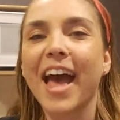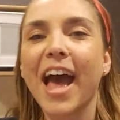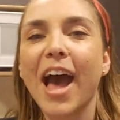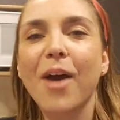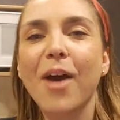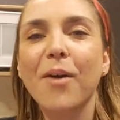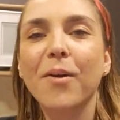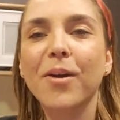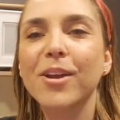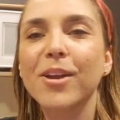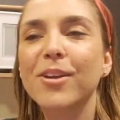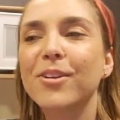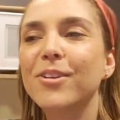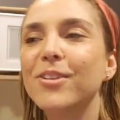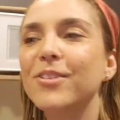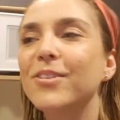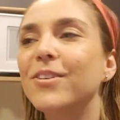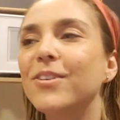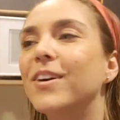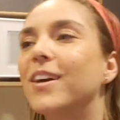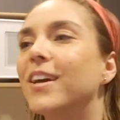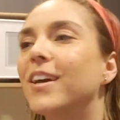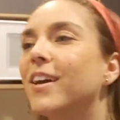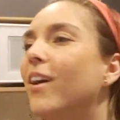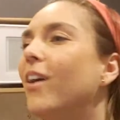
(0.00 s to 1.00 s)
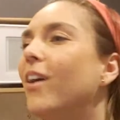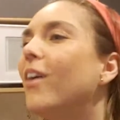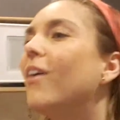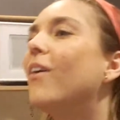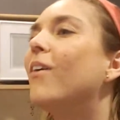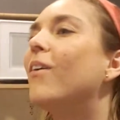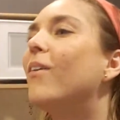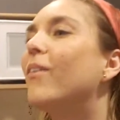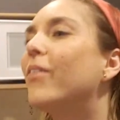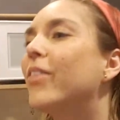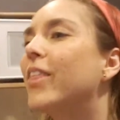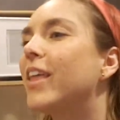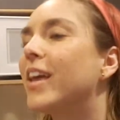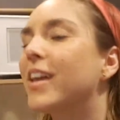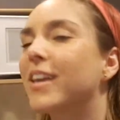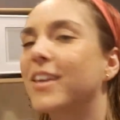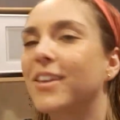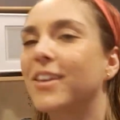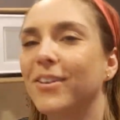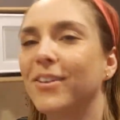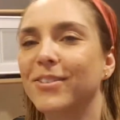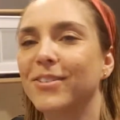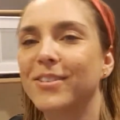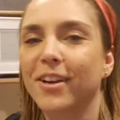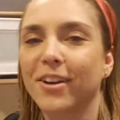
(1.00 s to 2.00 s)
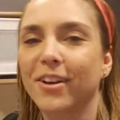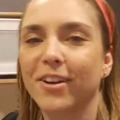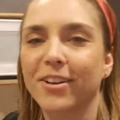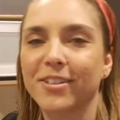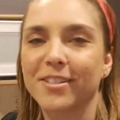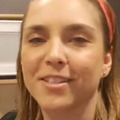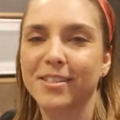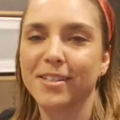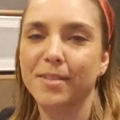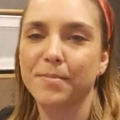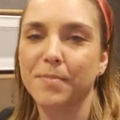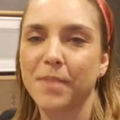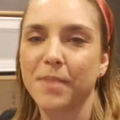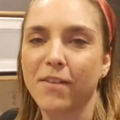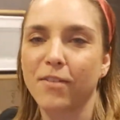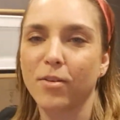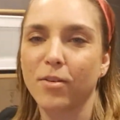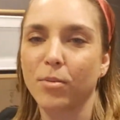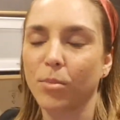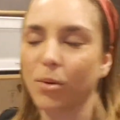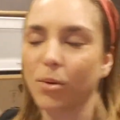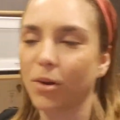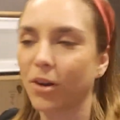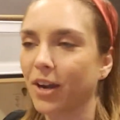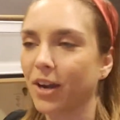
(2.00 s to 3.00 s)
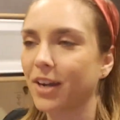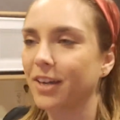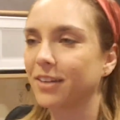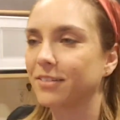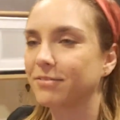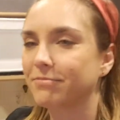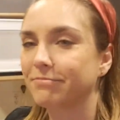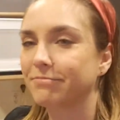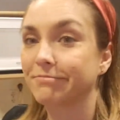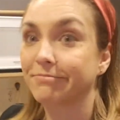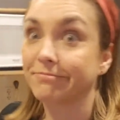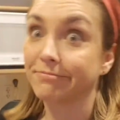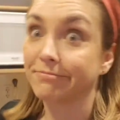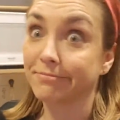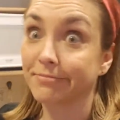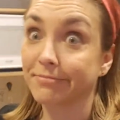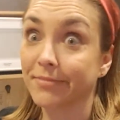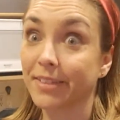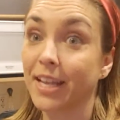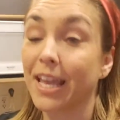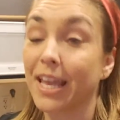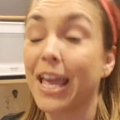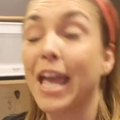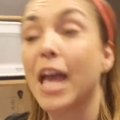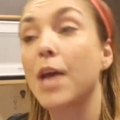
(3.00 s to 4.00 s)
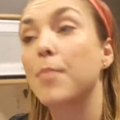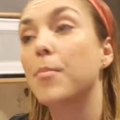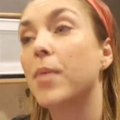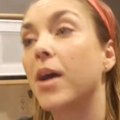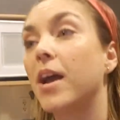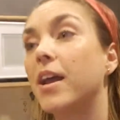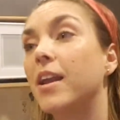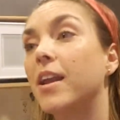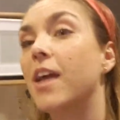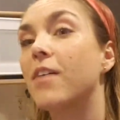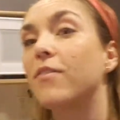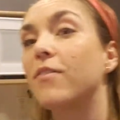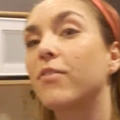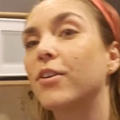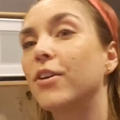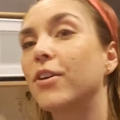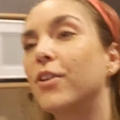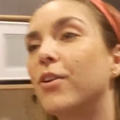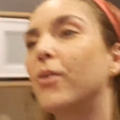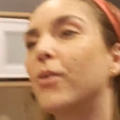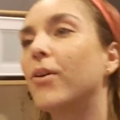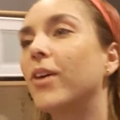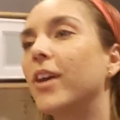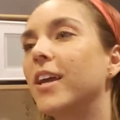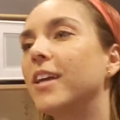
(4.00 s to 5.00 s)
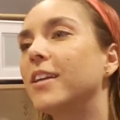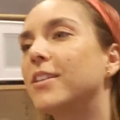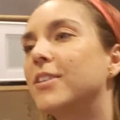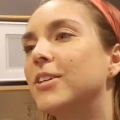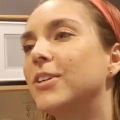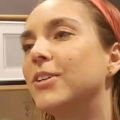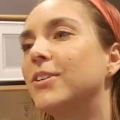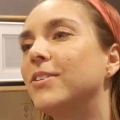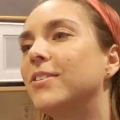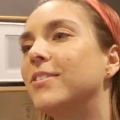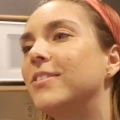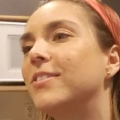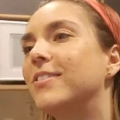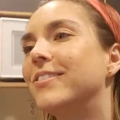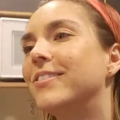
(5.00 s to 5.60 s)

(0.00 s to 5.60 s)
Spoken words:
How are you doing? Oh, thank you. Tucker says I'm never boring. Am I never annoying too?